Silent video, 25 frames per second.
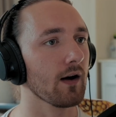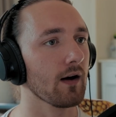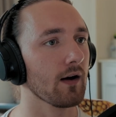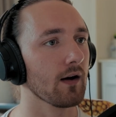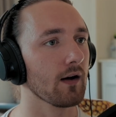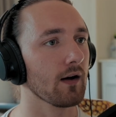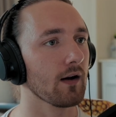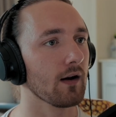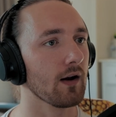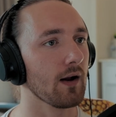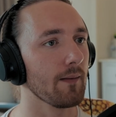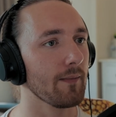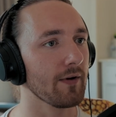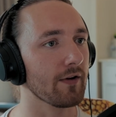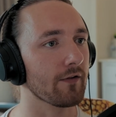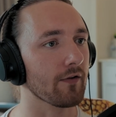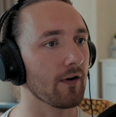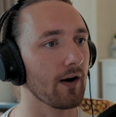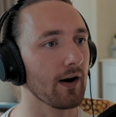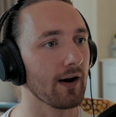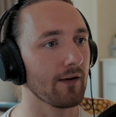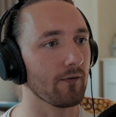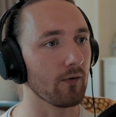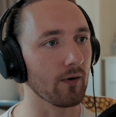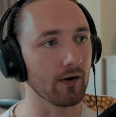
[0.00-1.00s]
Hit me with
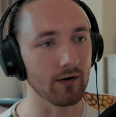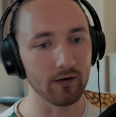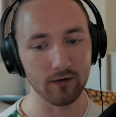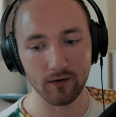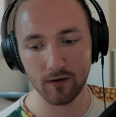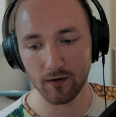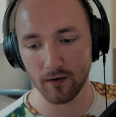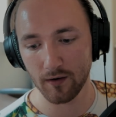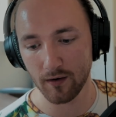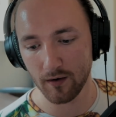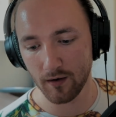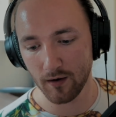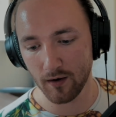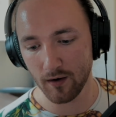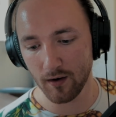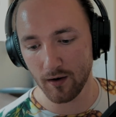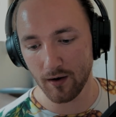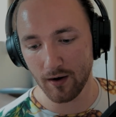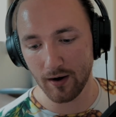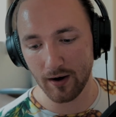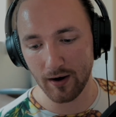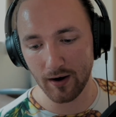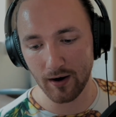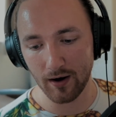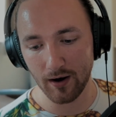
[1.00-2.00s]
another
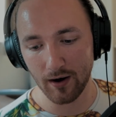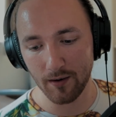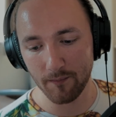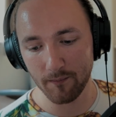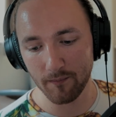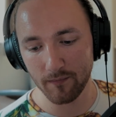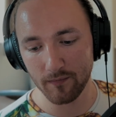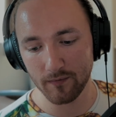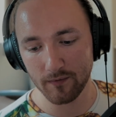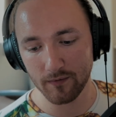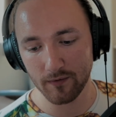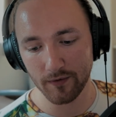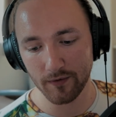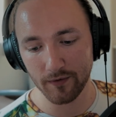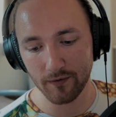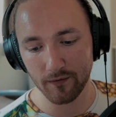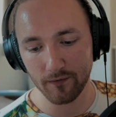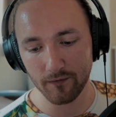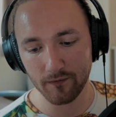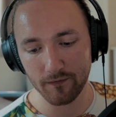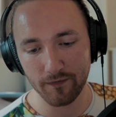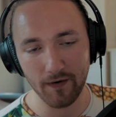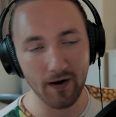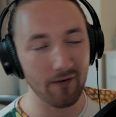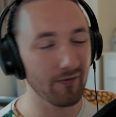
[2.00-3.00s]
one.
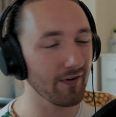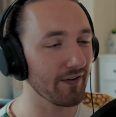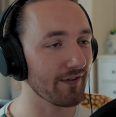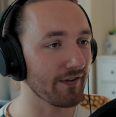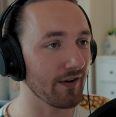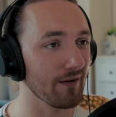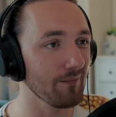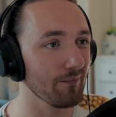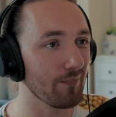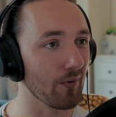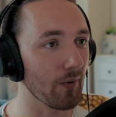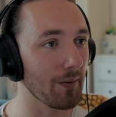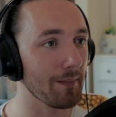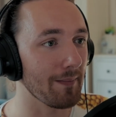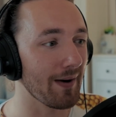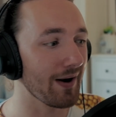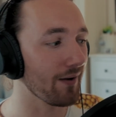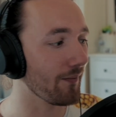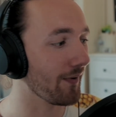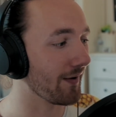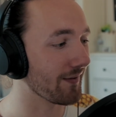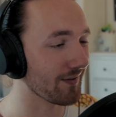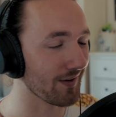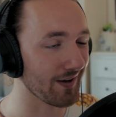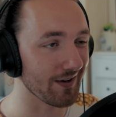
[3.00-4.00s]
Very simple in many
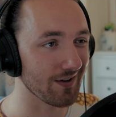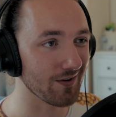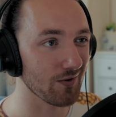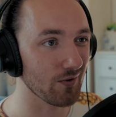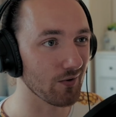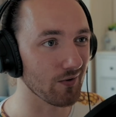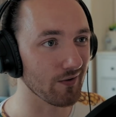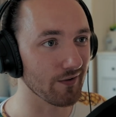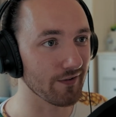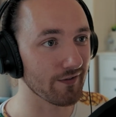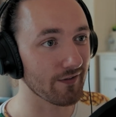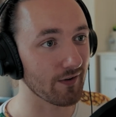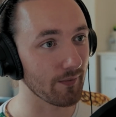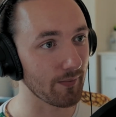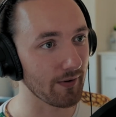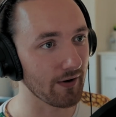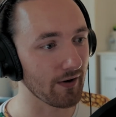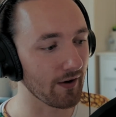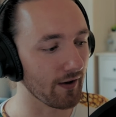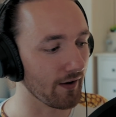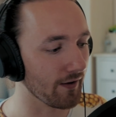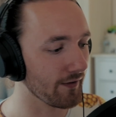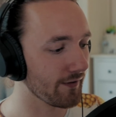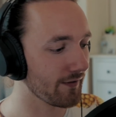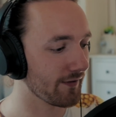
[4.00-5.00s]
ways, like yours, to be
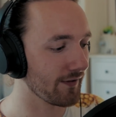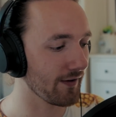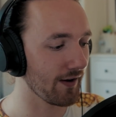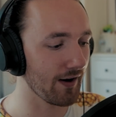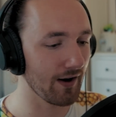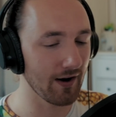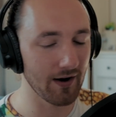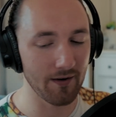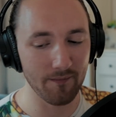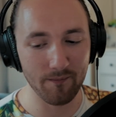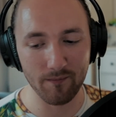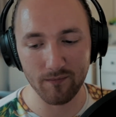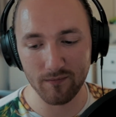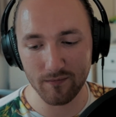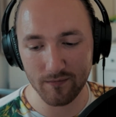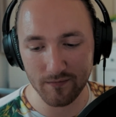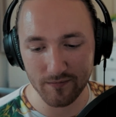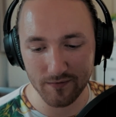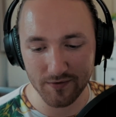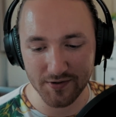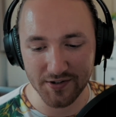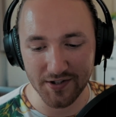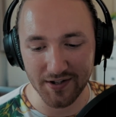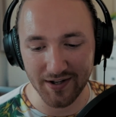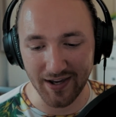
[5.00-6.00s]
honest. Yeah.
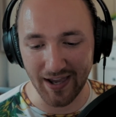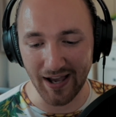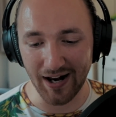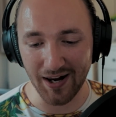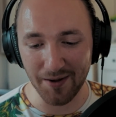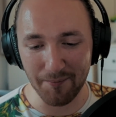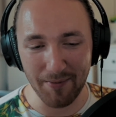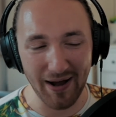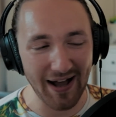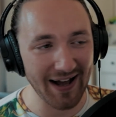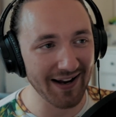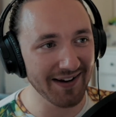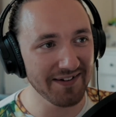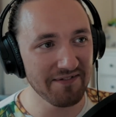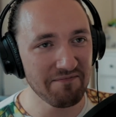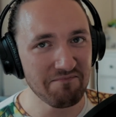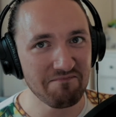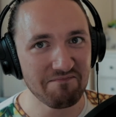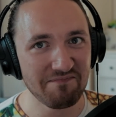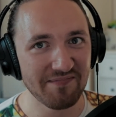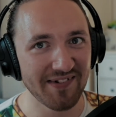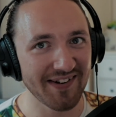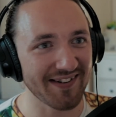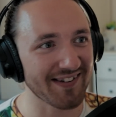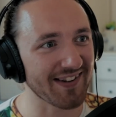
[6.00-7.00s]
Kill a man?
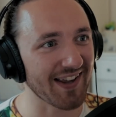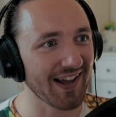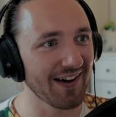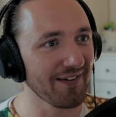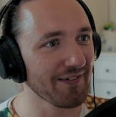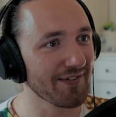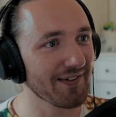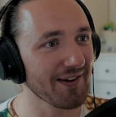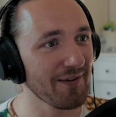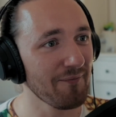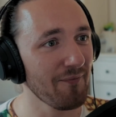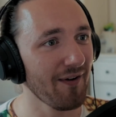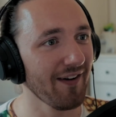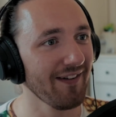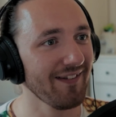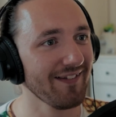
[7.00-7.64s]
Just kill someone?